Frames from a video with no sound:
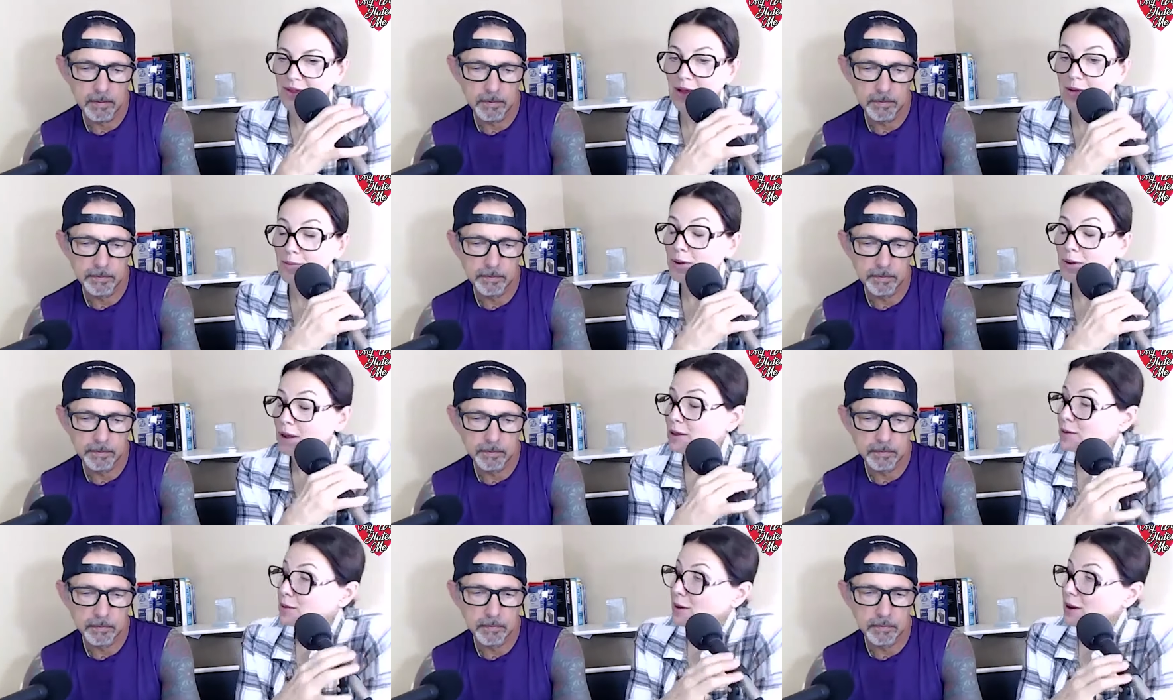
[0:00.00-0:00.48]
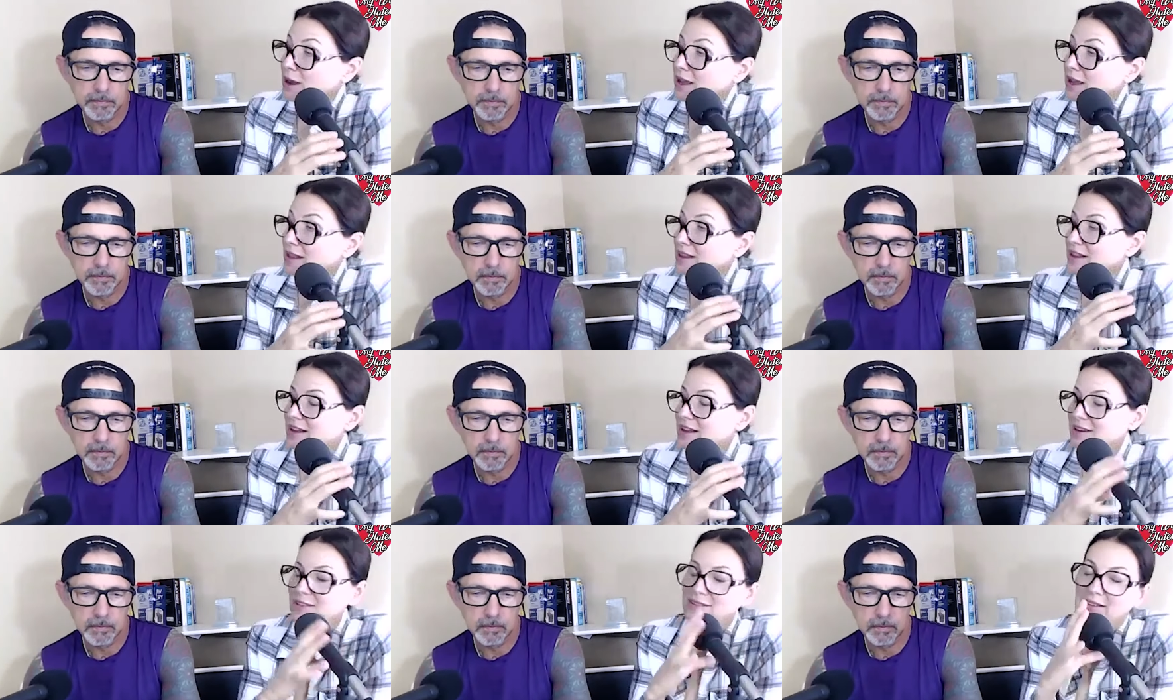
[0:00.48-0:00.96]
Speaker 1: By the
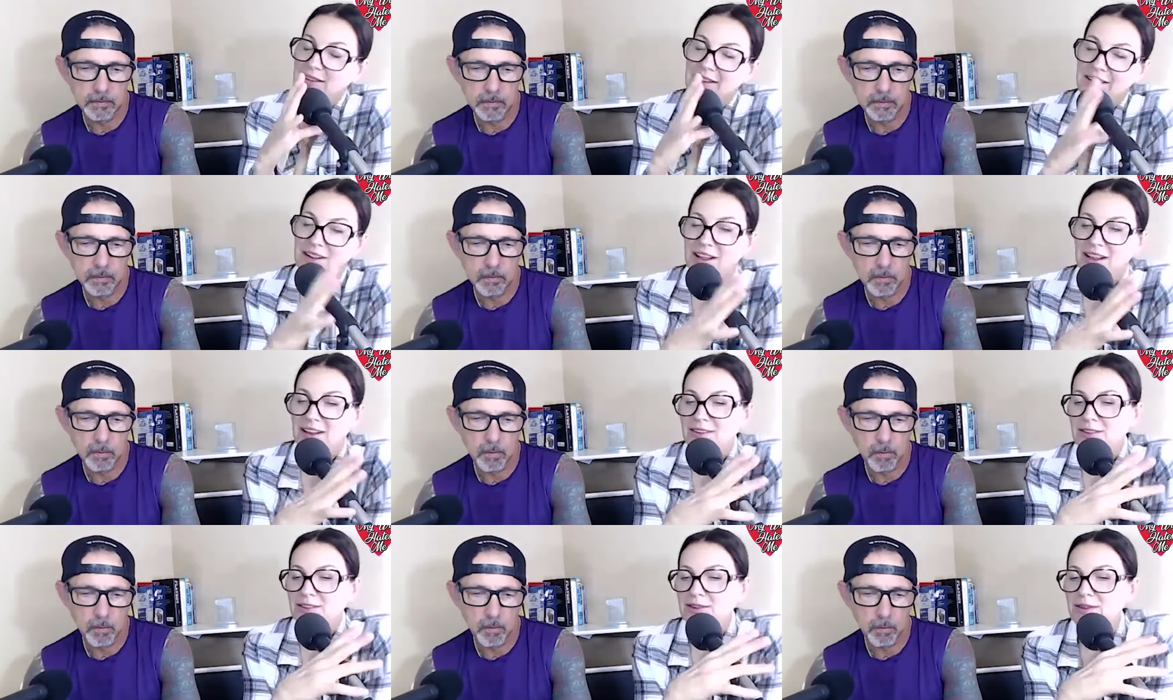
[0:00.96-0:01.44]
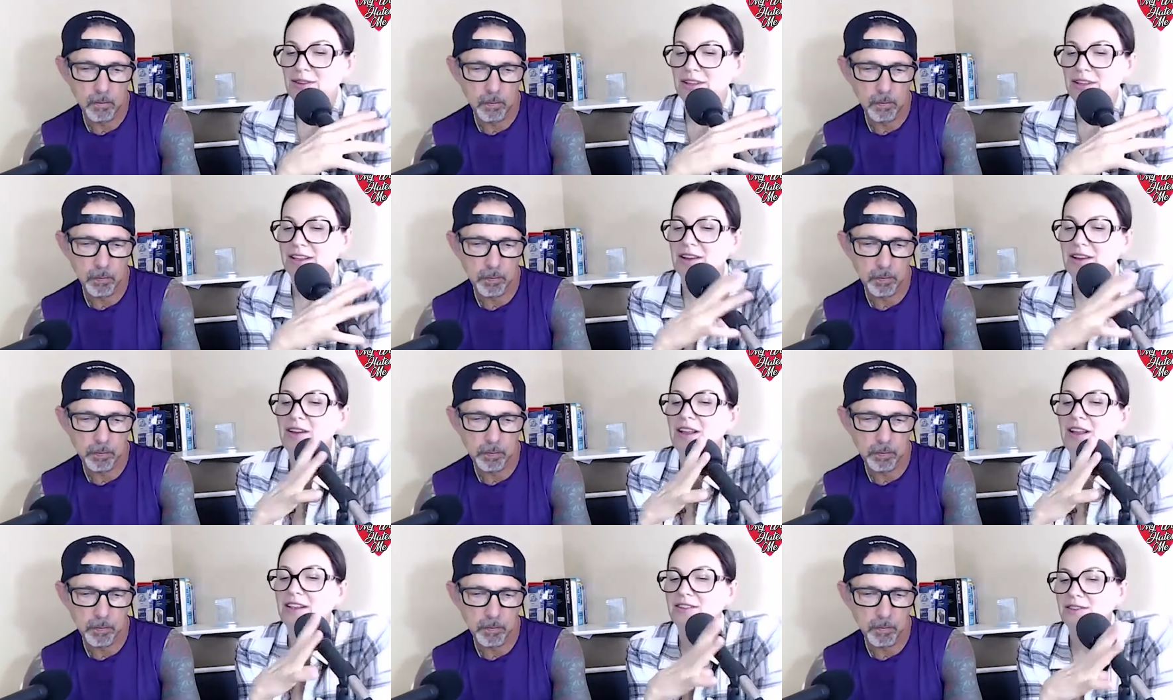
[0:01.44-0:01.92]
way, uh, okay, two things.
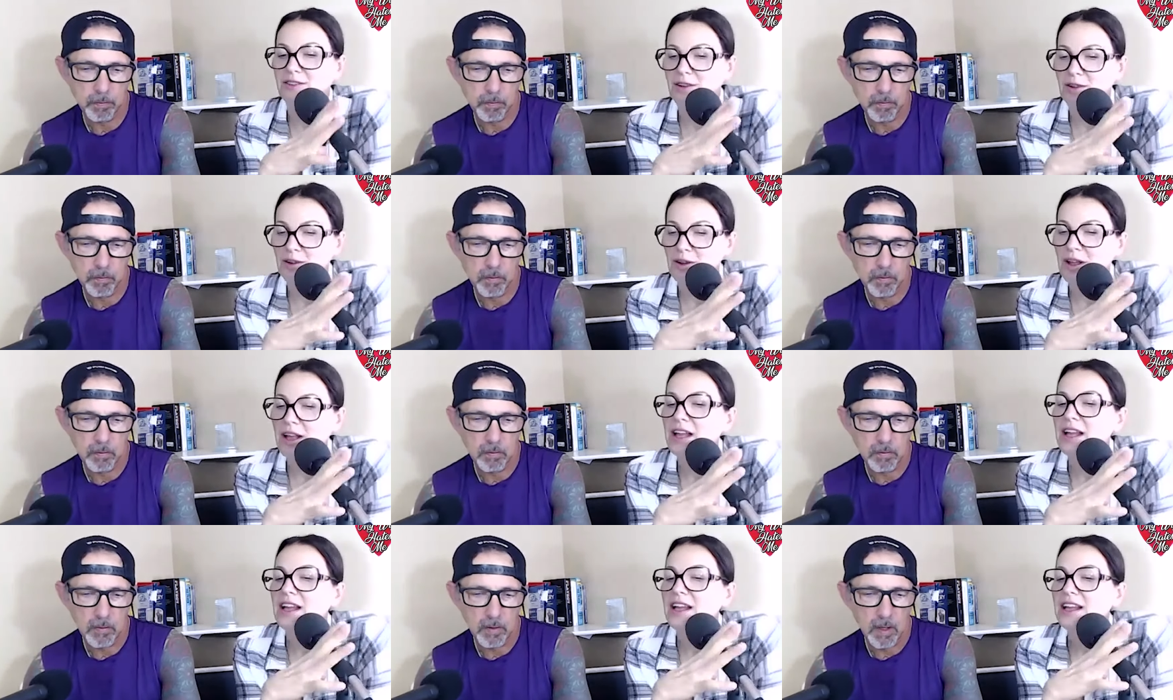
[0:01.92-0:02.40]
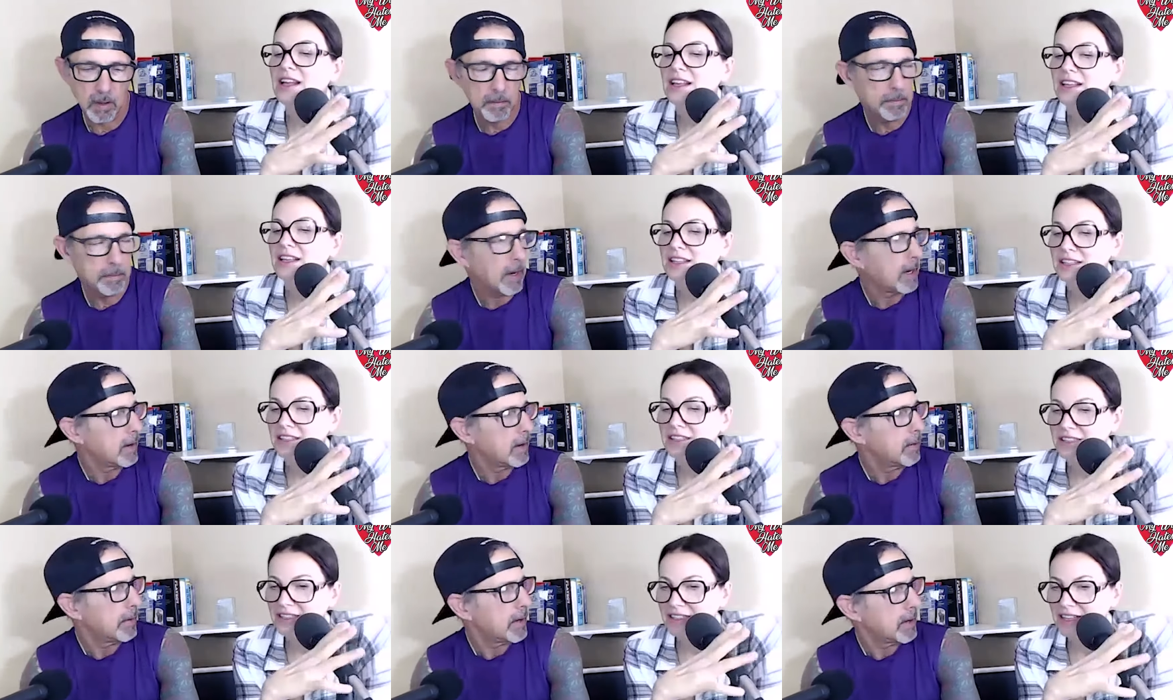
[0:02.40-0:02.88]
Okay, so
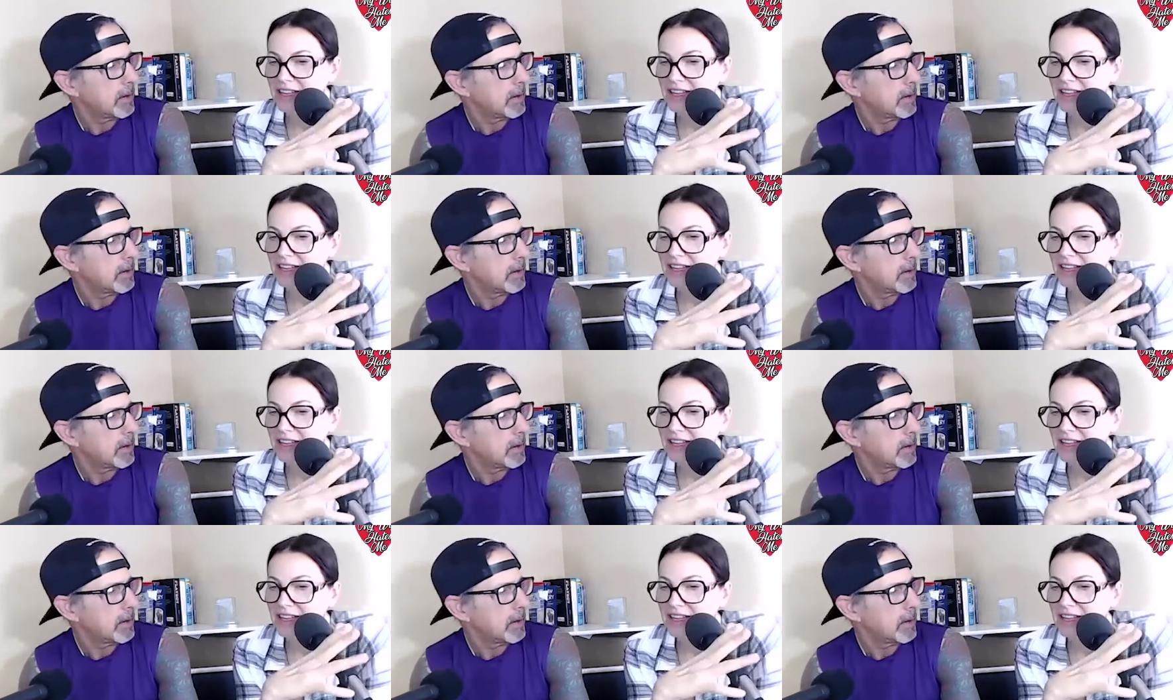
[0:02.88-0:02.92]
by the way,